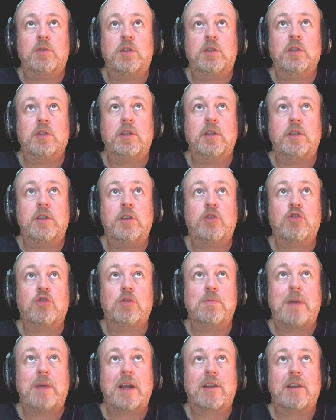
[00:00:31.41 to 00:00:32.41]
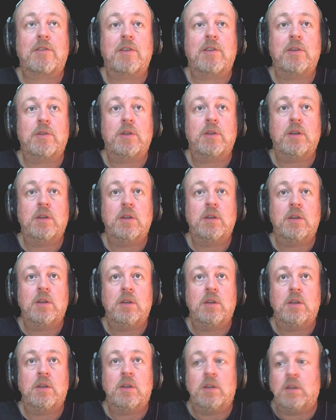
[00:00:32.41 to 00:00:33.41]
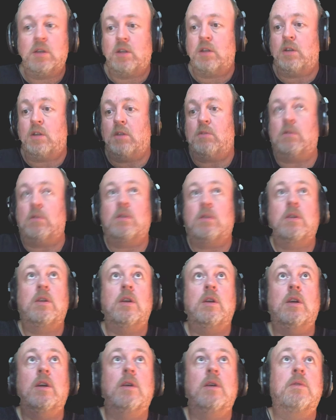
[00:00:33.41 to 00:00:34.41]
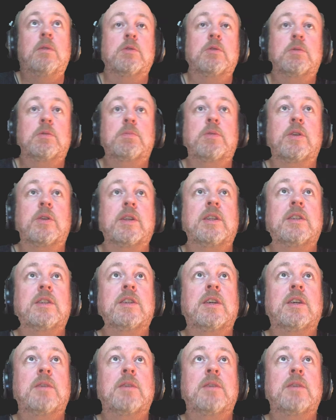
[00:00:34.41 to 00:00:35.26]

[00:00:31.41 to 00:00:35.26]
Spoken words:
just a neutral background that was put in to